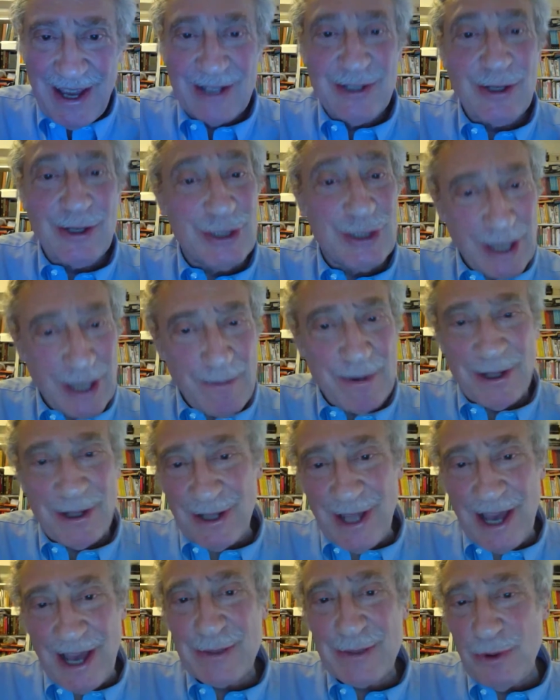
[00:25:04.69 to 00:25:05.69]
And so some of
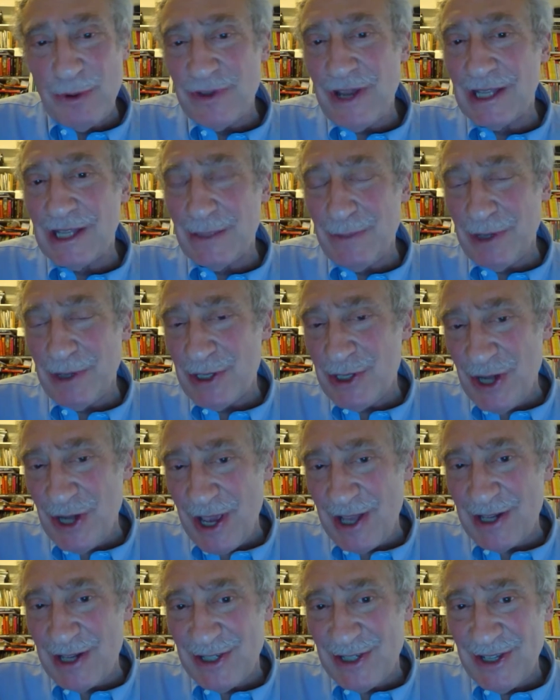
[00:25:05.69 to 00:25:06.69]
the last moves had to be
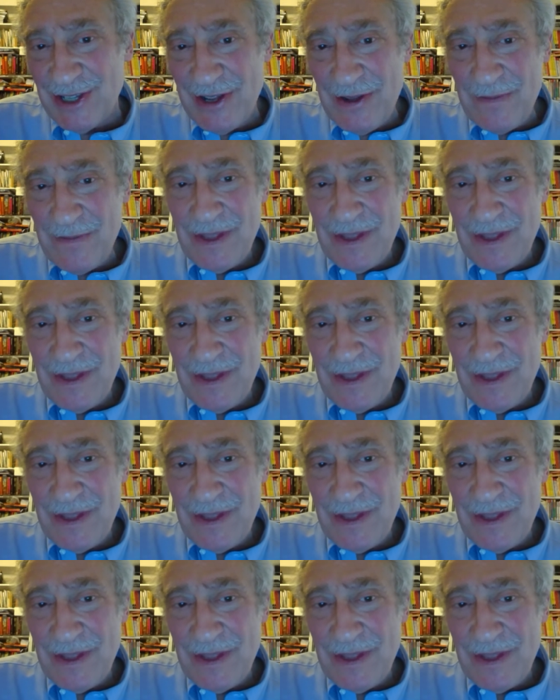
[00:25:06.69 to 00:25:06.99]
changed.